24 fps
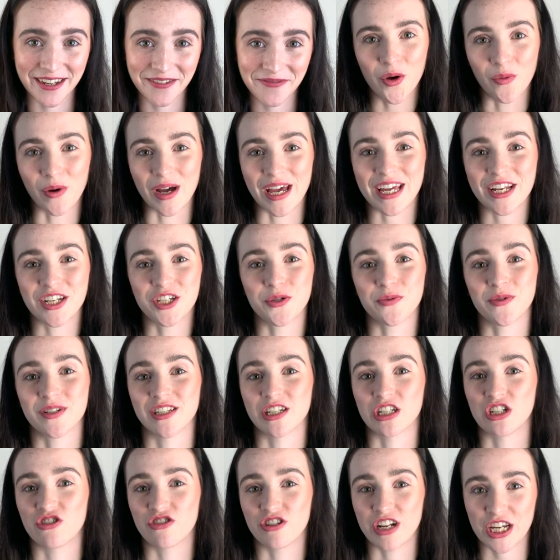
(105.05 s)
which was a
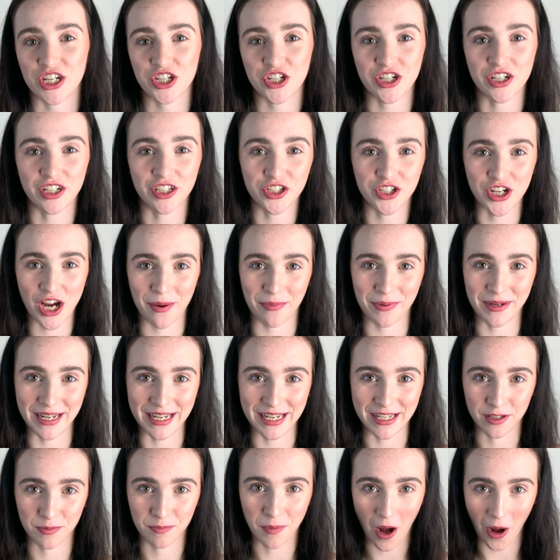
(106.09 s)
traditional
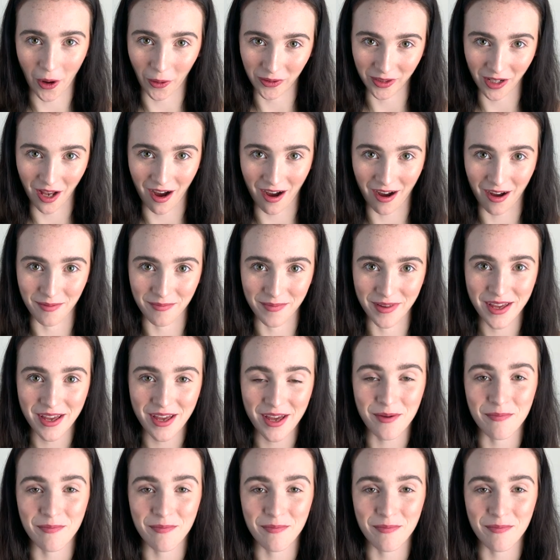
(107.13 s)
Japanese pole arm